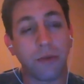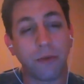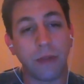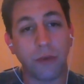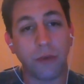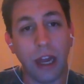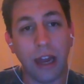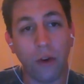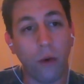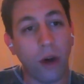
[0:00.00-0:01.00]
That's one I
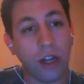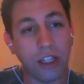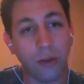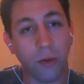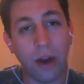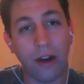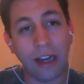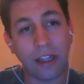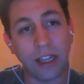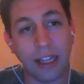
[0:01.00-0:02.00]
haven't watched in a while. I
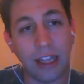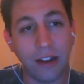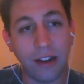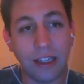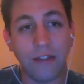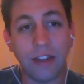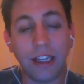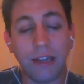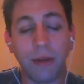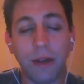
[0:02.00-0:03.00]
actually got that on
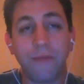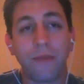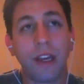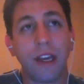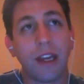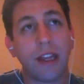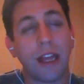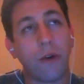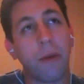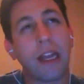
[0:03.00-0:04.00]
DVD, but
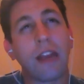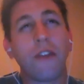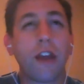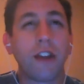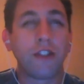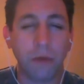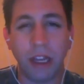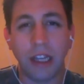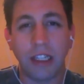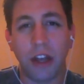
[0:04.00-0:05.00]
they were making fun of some
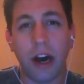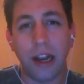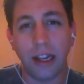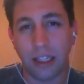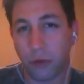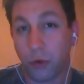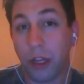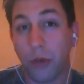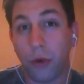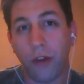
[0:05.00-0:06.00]
things that audiences
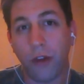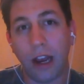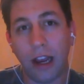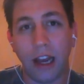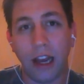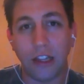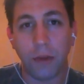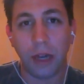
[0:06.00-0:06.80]
really would have recognized from the